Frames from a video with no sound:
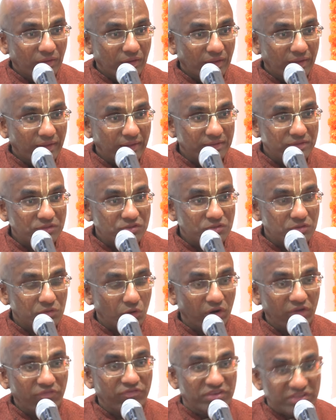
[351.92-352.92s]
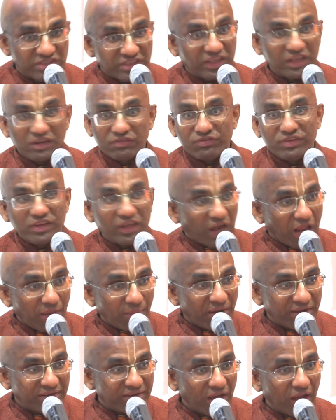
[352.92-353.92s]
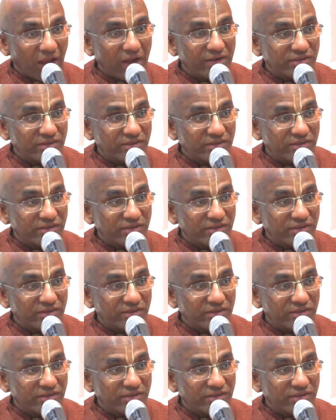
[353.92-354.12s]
It's not a physical fear I might die,